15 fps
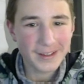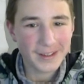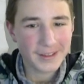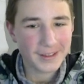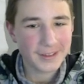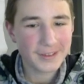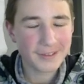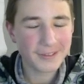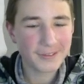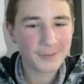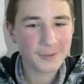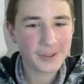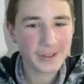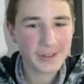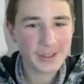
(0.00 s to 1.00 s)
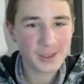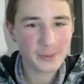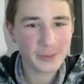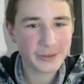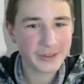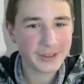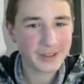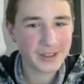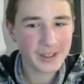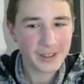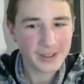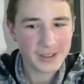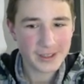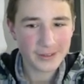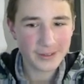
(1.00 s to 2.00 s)
Thank you all for your support,
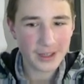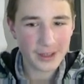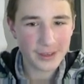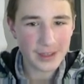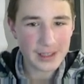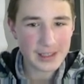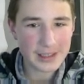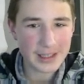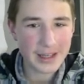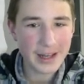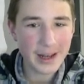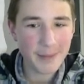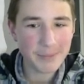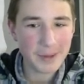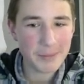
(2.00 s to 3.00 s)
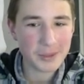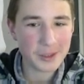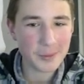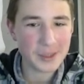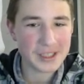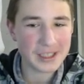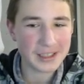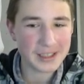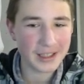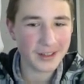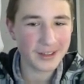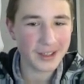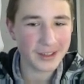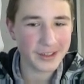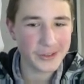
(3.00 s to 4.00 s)
guys. Okay, this, and then I'll play bishop a6, I'll
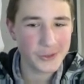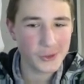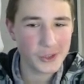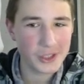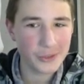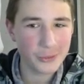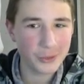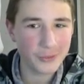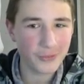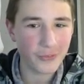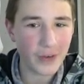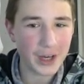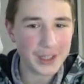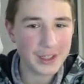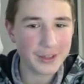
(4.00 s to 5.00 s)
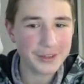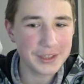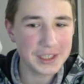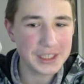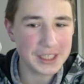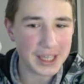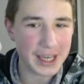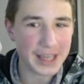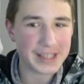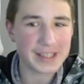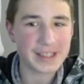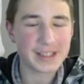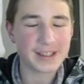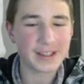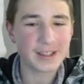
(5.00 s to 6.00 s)
get the juicy rook finally.
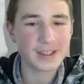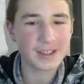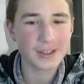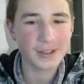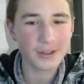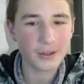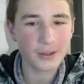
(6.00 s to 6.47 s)
Yes, let's go.